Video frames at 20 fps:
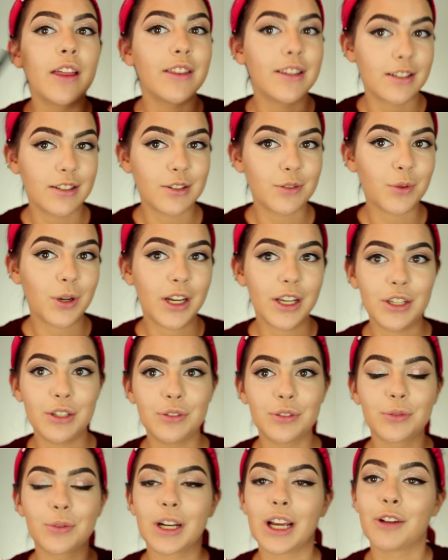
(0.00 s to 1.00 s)
This is what I
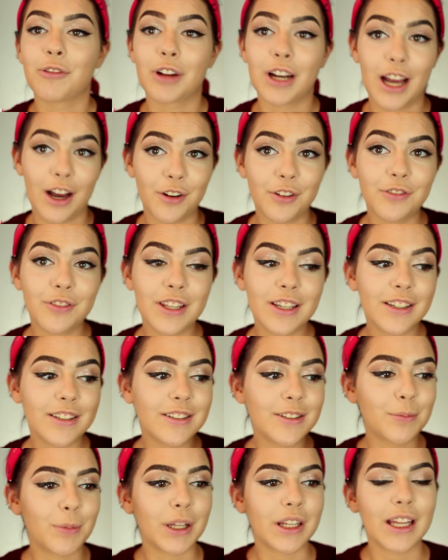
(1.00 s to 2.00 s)
use when I run out of
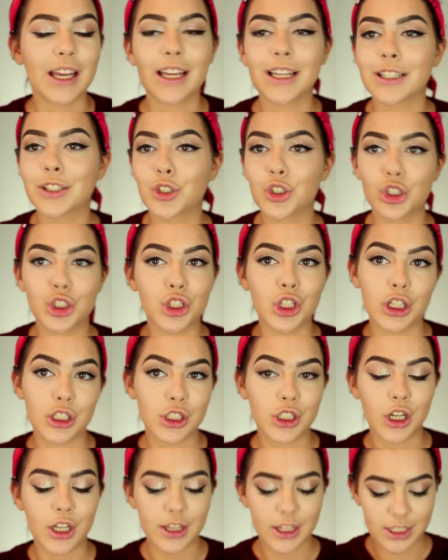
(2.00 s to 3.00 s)
this, but like it's
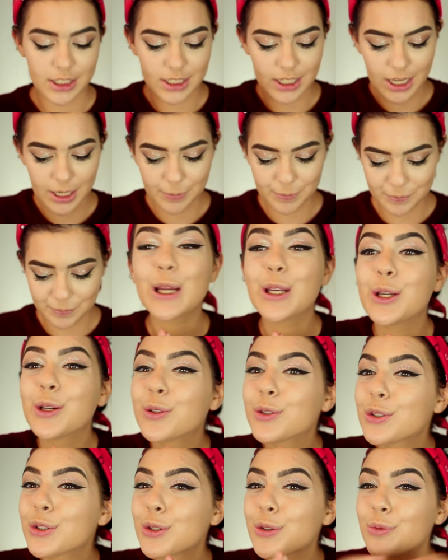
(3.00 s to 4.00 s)
just not the same. And
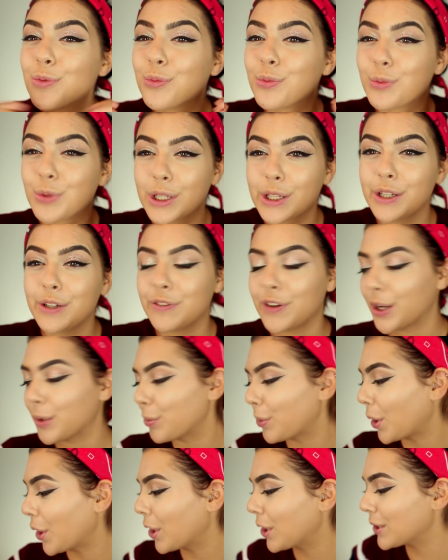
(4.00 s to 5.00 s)
here's the really
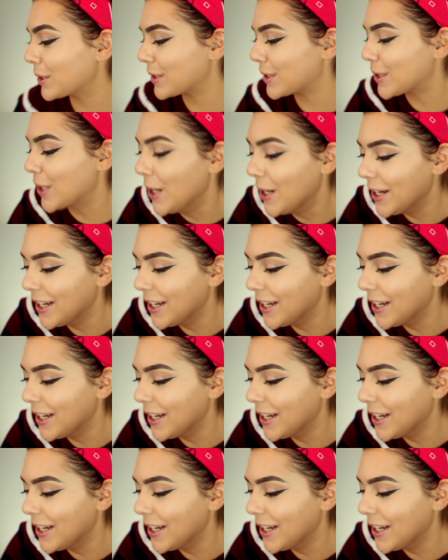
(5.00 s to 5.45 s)
fun part.